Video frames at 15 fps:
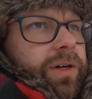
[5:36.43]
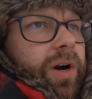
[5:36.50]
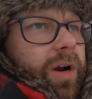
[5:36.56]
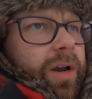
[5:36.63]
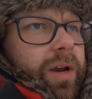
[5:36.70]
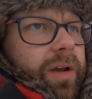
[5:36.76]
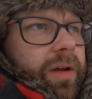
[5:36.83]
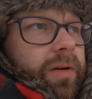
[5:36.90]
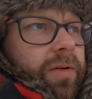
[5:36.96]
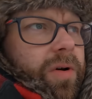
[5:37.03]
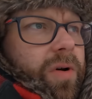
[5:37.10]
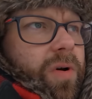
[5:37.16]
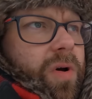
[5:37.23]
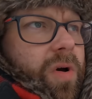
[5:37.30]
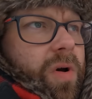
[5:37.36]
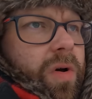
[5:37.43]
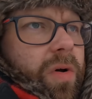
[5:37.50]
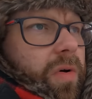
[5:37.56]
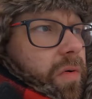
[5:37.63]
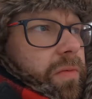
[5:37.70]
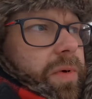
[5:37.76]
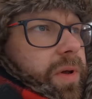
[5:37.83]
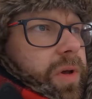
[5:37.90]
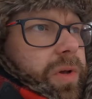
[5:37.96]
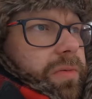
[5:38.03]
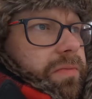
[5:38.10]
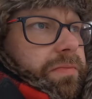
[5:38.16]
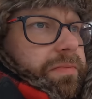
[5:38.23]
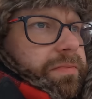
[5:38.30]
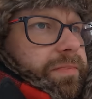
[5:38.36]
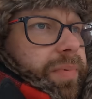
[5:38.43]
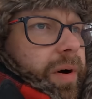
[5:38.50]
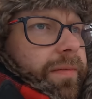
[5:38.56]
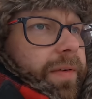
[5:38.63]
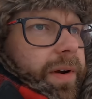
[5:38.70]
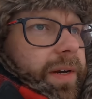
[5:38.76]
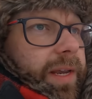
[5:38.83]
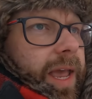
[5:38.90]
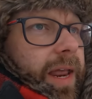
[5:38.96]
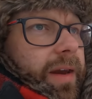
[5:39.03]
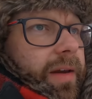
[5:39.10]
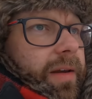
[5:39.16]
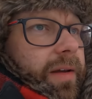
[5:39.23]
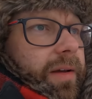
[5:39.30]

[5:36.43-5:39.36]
truck would be perfect again.